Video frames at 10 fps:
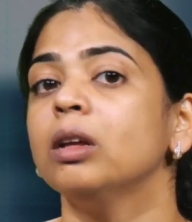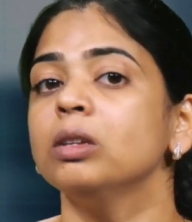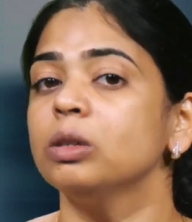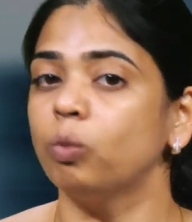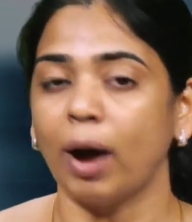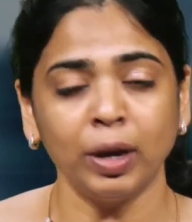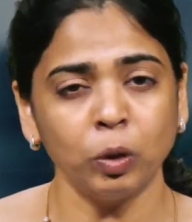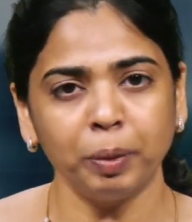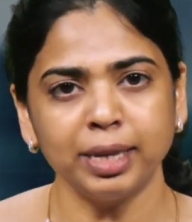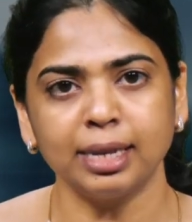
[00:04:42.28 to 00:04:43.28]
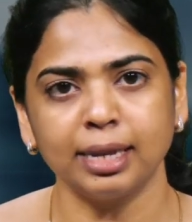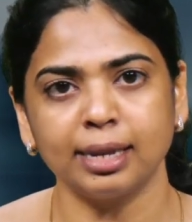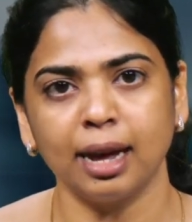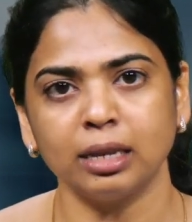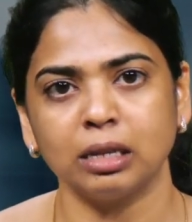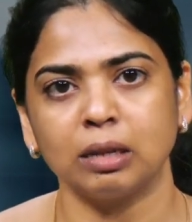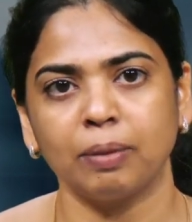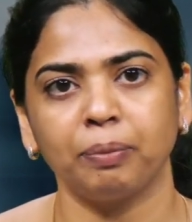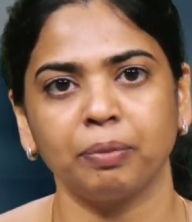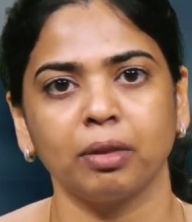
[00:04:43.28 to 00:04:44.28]
So why rupees 6 lakhs?
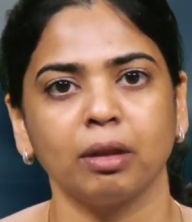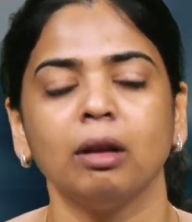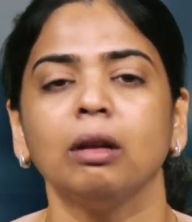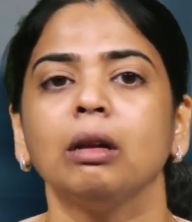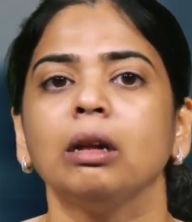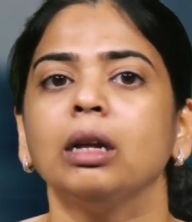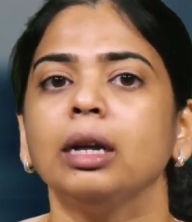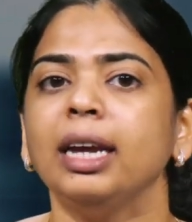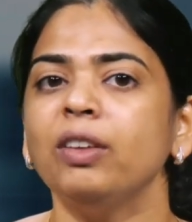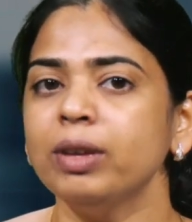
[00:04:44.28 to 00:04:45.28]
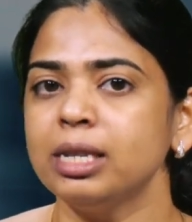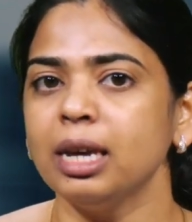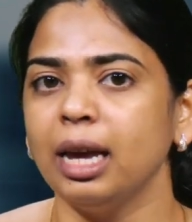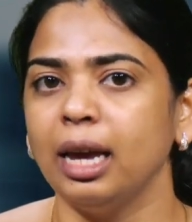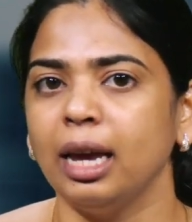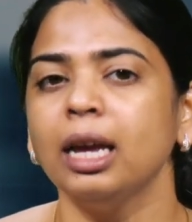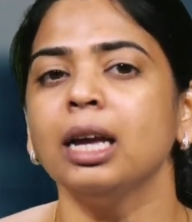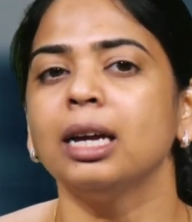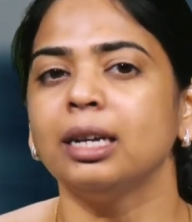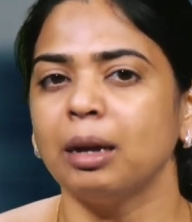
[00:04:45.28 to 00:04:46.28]
Investor A
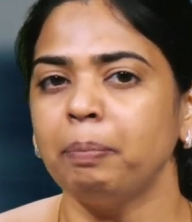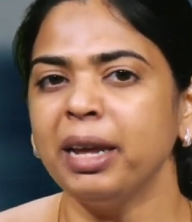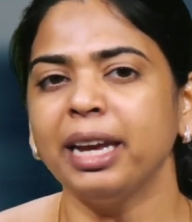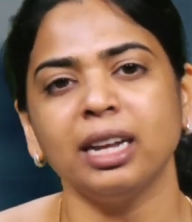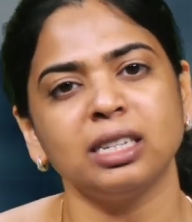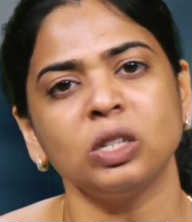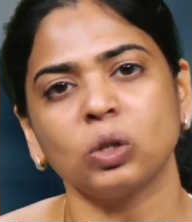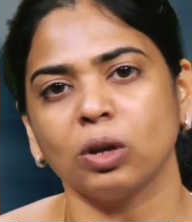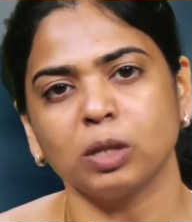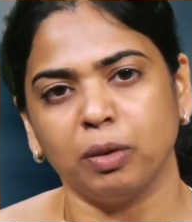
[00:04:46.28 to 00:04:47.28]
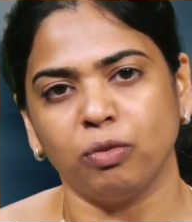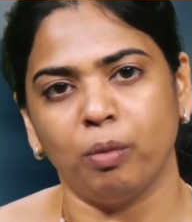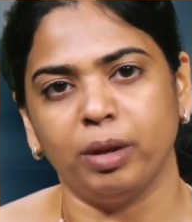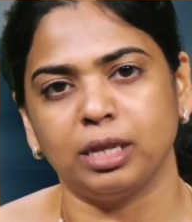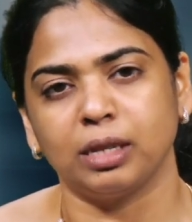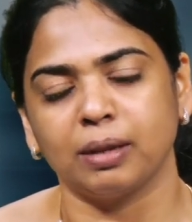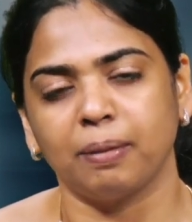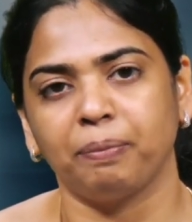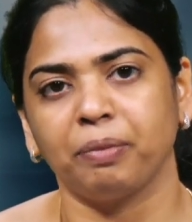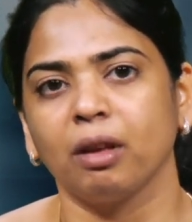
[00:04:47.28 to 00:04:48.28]
replicates a stock's performance.
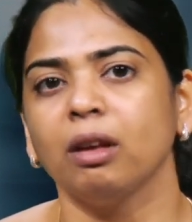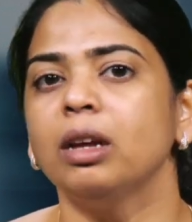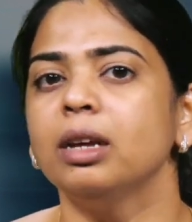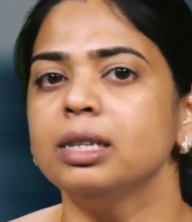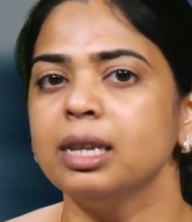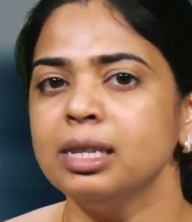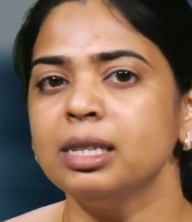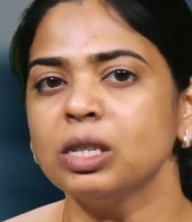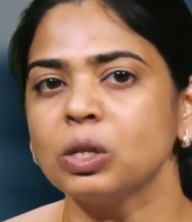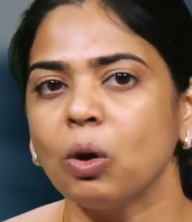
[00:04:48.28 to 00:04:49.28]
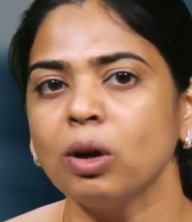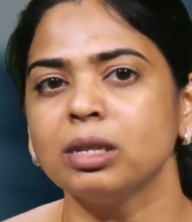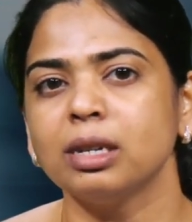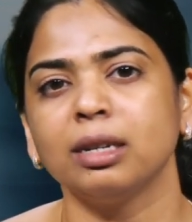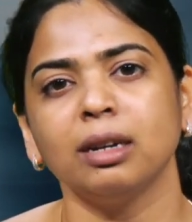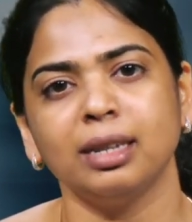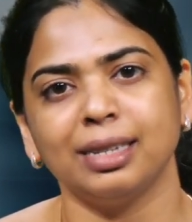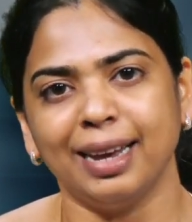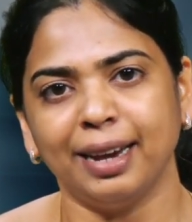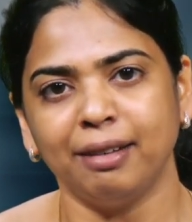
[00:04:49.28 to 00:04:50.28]
Since the stock's return is
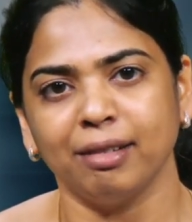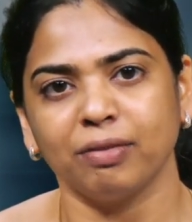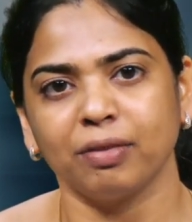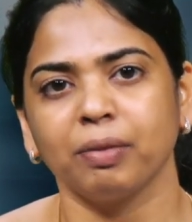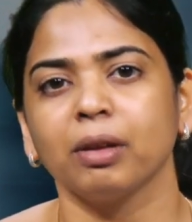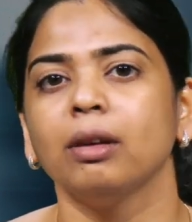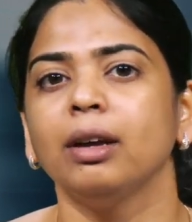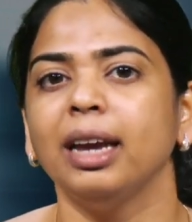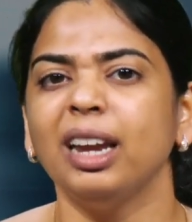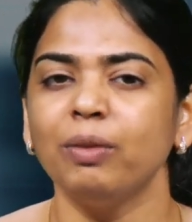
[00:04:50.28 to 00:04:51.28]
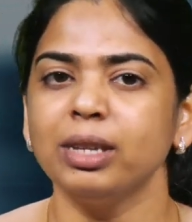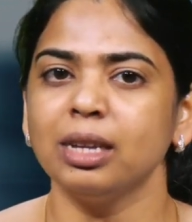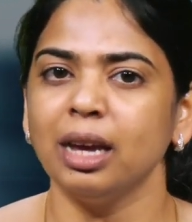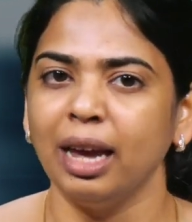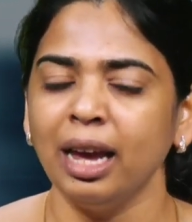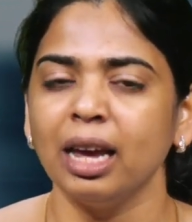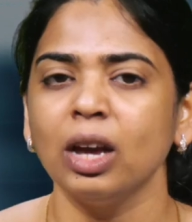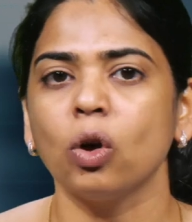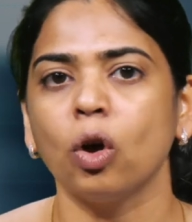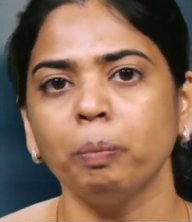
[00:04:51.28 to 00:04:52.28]
negative, investor A
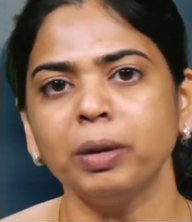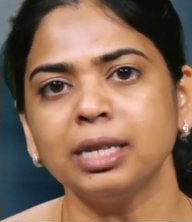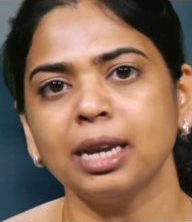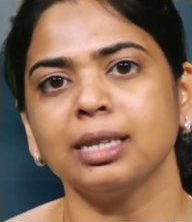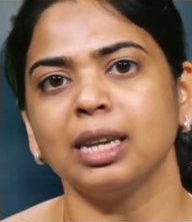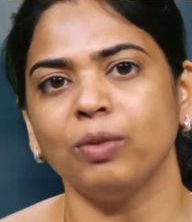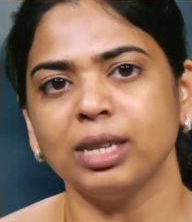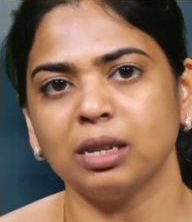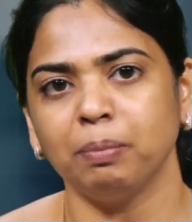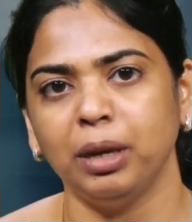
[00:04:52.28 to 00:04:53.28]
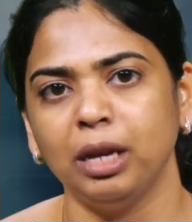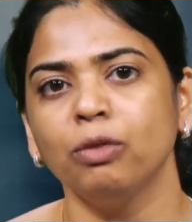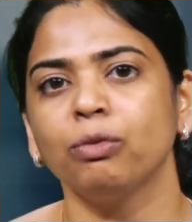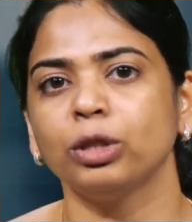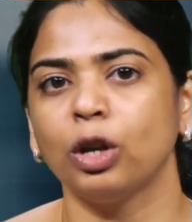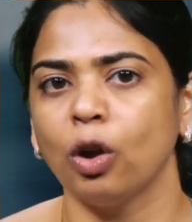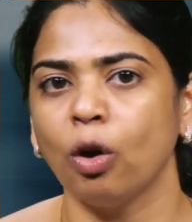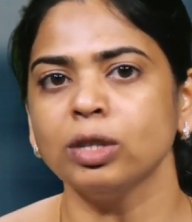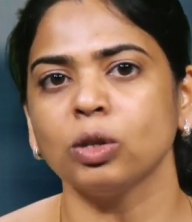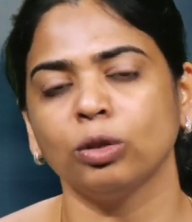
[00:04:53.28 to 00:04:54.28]
compensates investor B for the
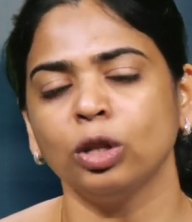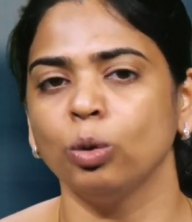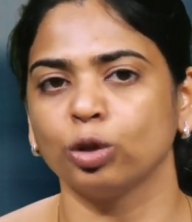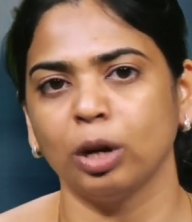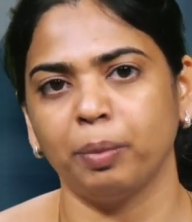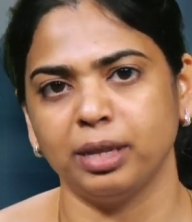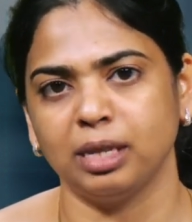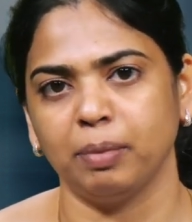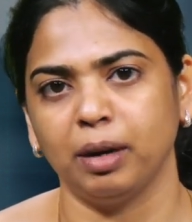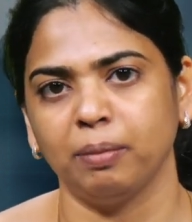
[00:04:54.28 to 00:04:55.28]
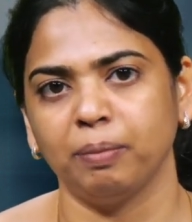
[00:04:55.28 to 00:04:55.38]
loss on the notional principal.